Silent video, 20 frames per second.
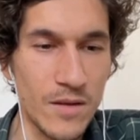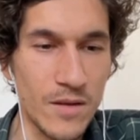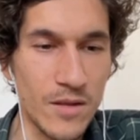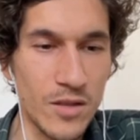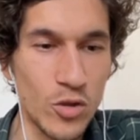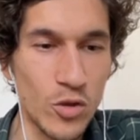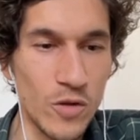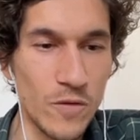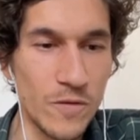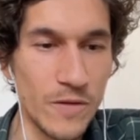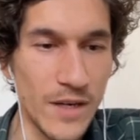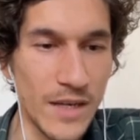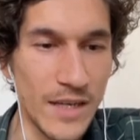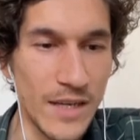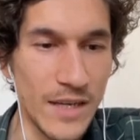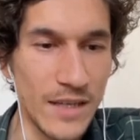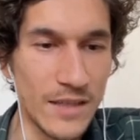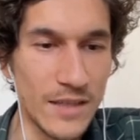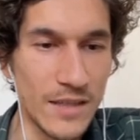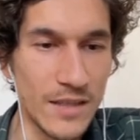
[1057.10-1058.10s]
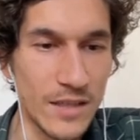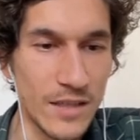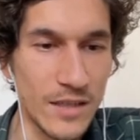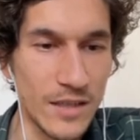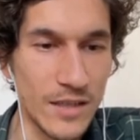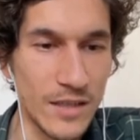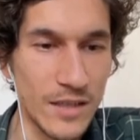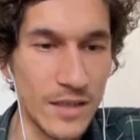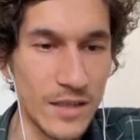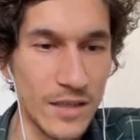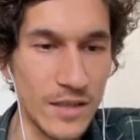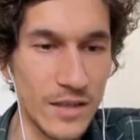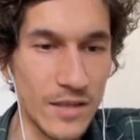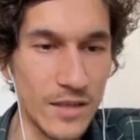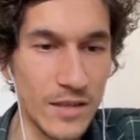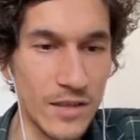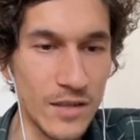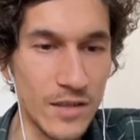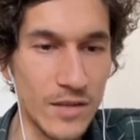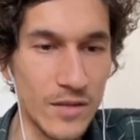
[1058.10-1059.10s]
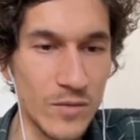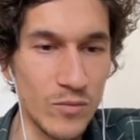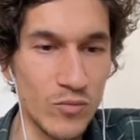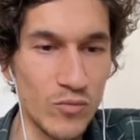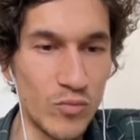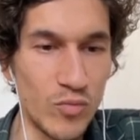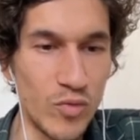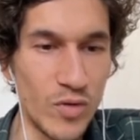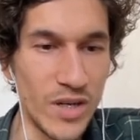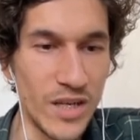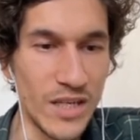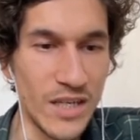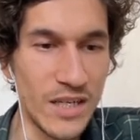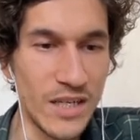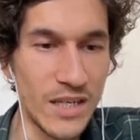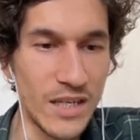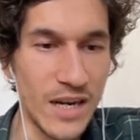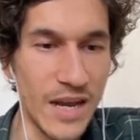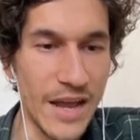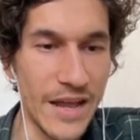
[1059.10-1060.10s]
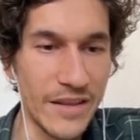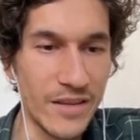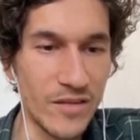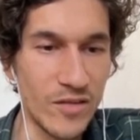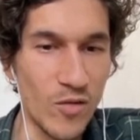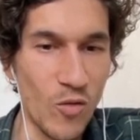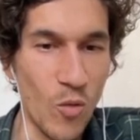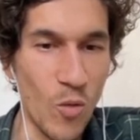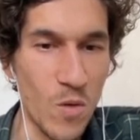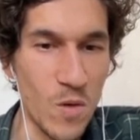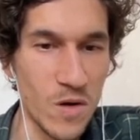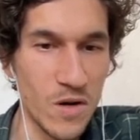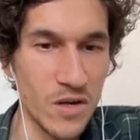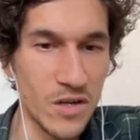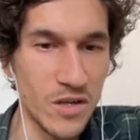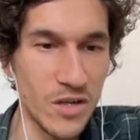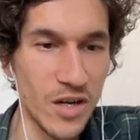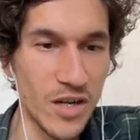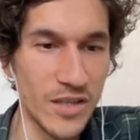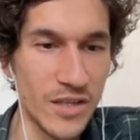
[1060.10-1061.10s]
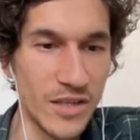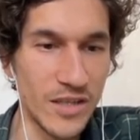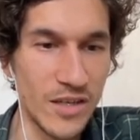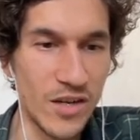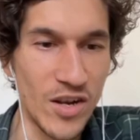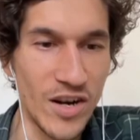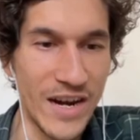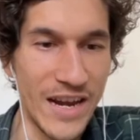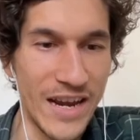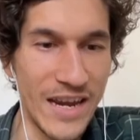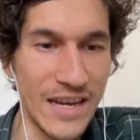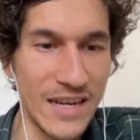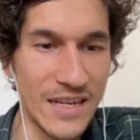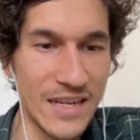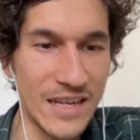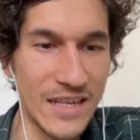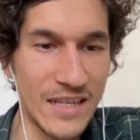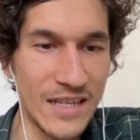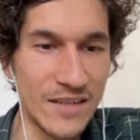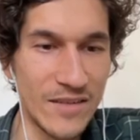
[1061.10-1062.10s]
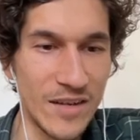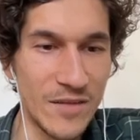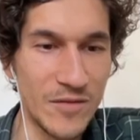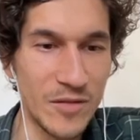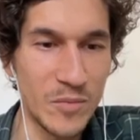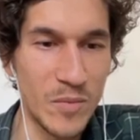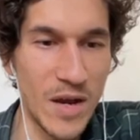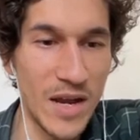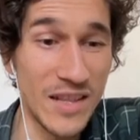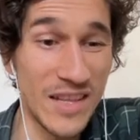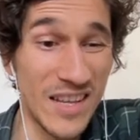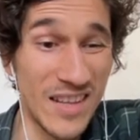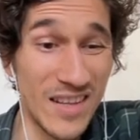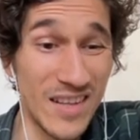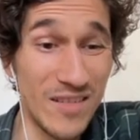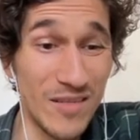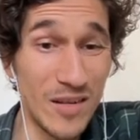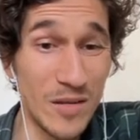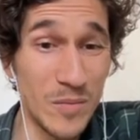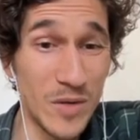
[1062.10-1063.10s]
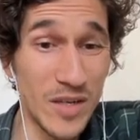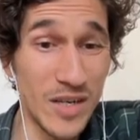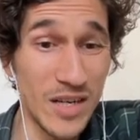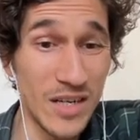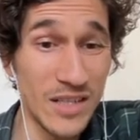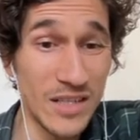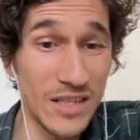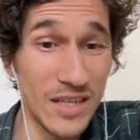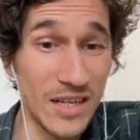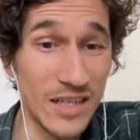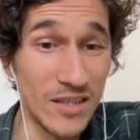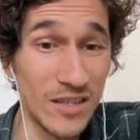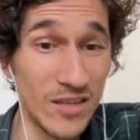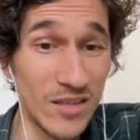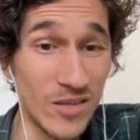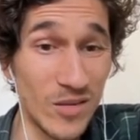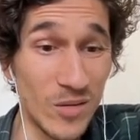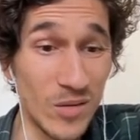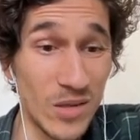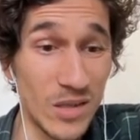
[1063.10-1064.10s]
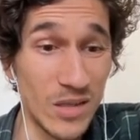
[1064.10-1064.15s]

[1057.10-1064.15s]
So if I get brick and ore and grain, and then I will buy another development card, I don't know.